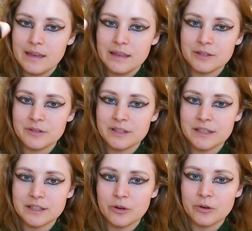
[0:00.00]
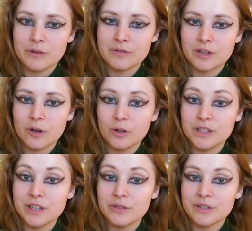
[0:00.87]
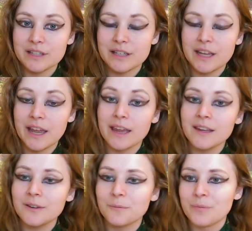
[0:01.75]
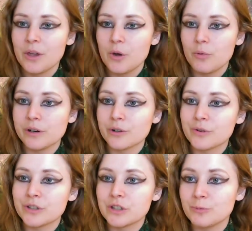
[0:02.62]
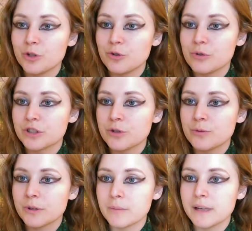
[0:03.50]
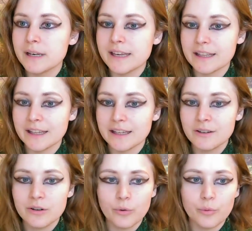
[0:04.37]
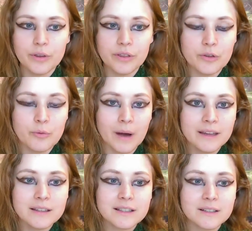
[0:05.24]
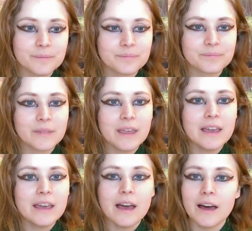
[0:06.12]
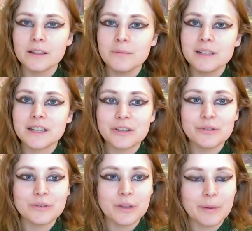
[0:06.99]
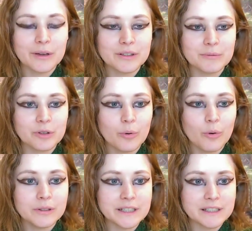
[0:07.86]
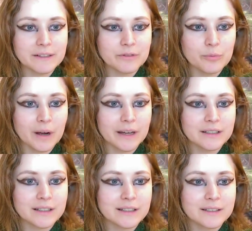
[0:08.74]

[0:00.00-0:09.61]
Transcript: This is the stone I was called to use today. We are going to do a super mini healing with Numeite. Let me tell you about some of the qualities of Numeite.